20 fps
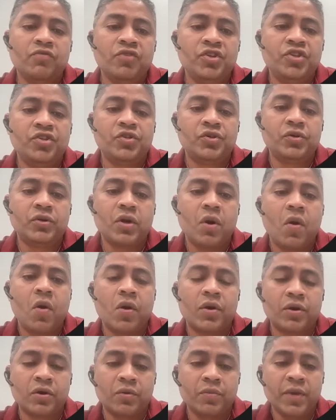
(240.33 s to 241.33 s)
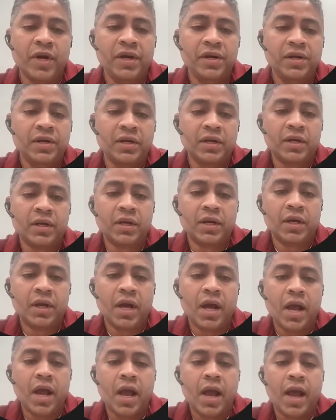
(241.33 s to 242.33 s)
we should automate
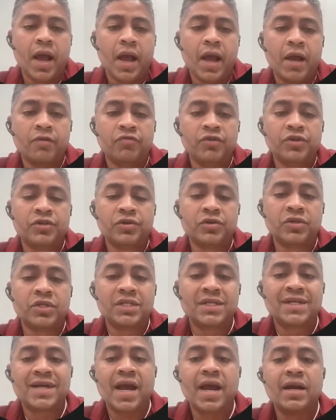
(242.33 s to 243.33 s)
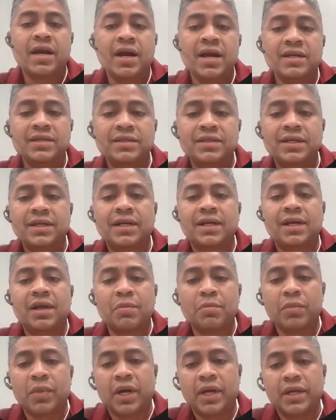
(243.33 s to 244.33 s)
and we should standardize the
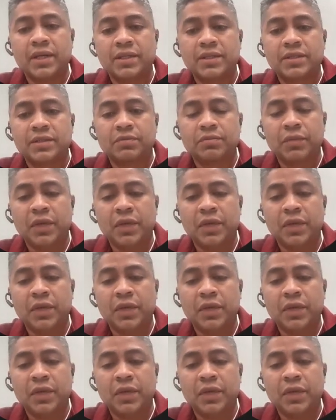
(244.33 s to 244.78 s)
templates,